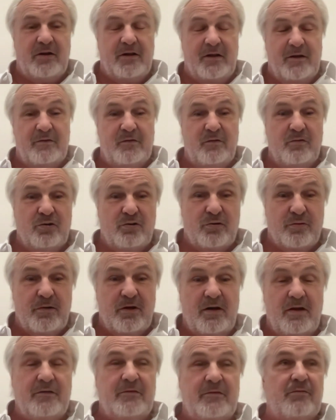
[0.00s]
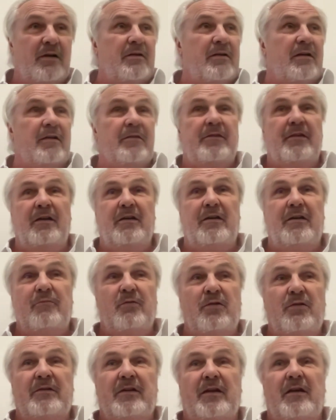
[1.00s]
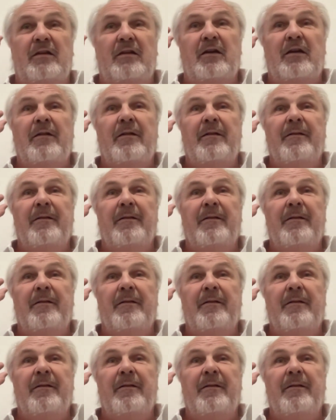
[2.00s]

into a normal country, and I think it will take